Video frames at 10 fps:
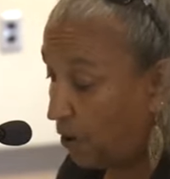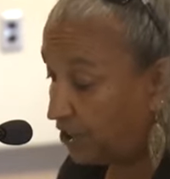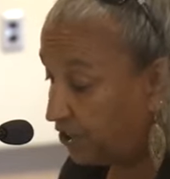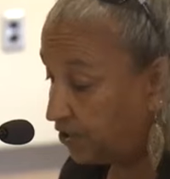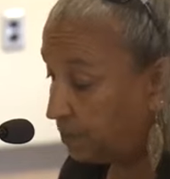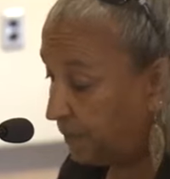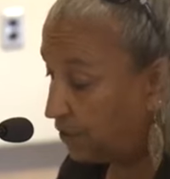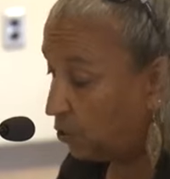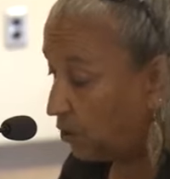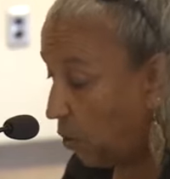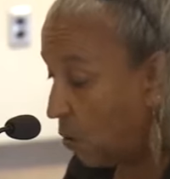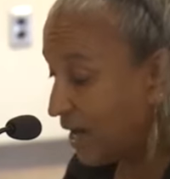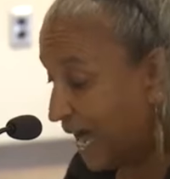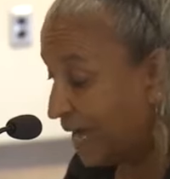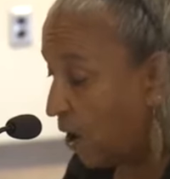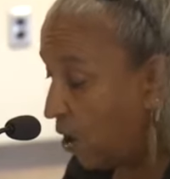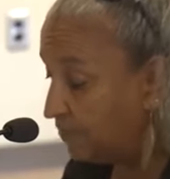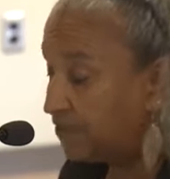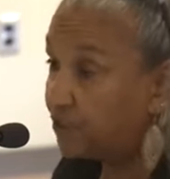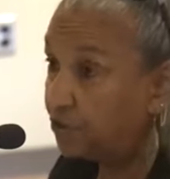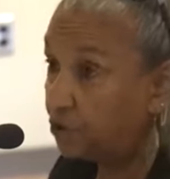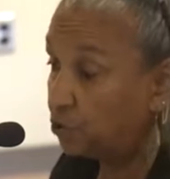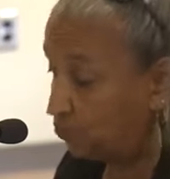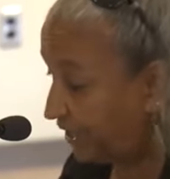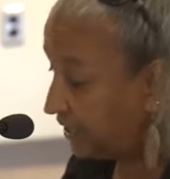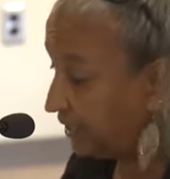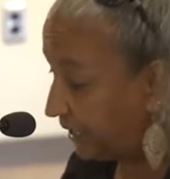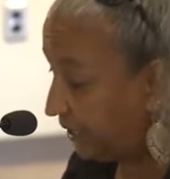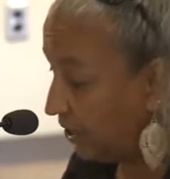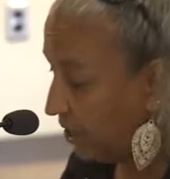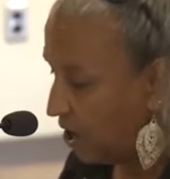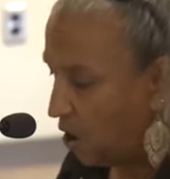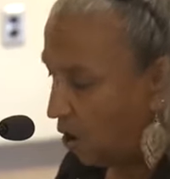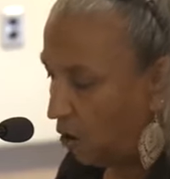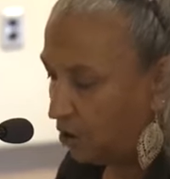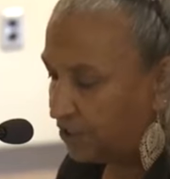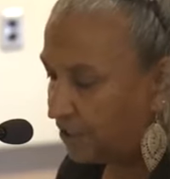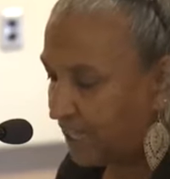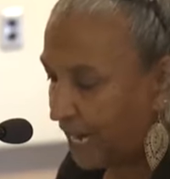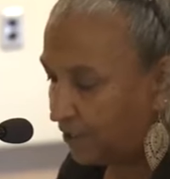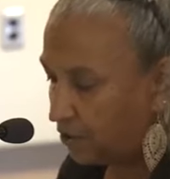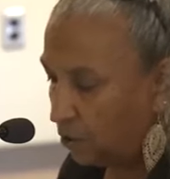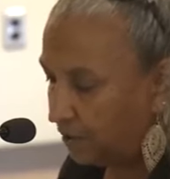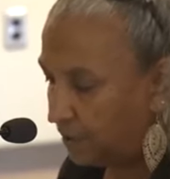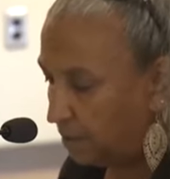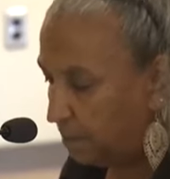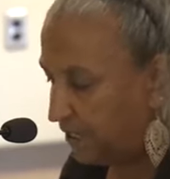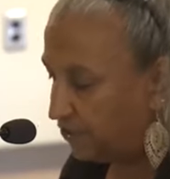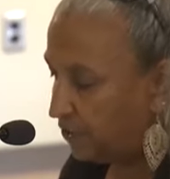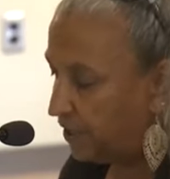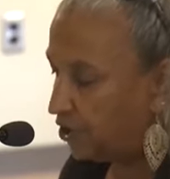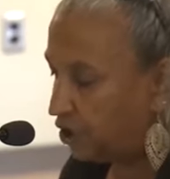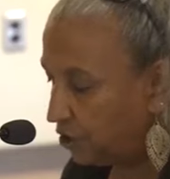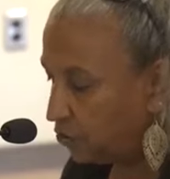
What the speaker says: to participate or hold high office until recently, all desired only the best for their